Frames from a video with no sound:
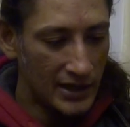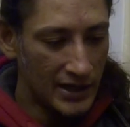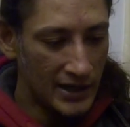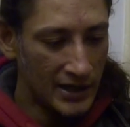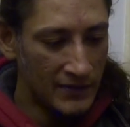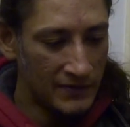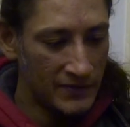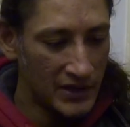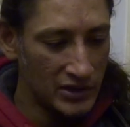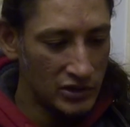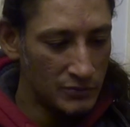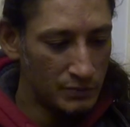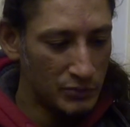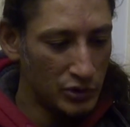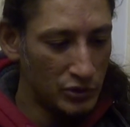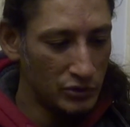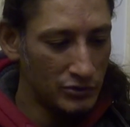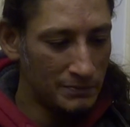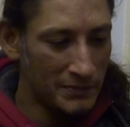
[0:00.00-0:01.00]
and then you
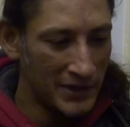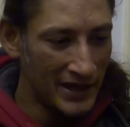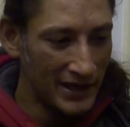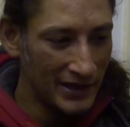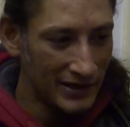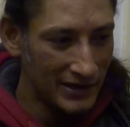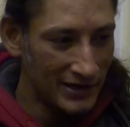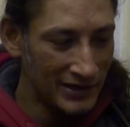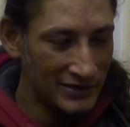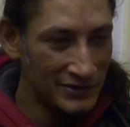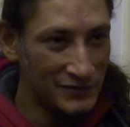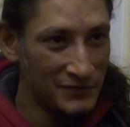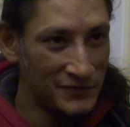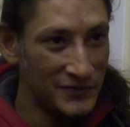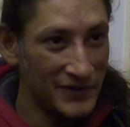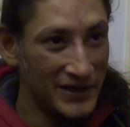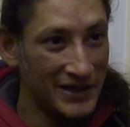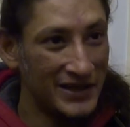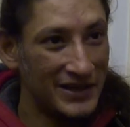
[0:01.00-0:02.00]
pull back and you
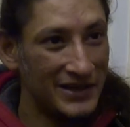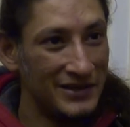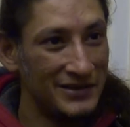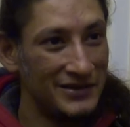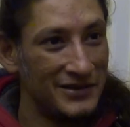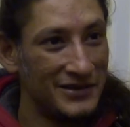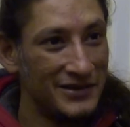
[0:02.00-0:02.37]
flick it.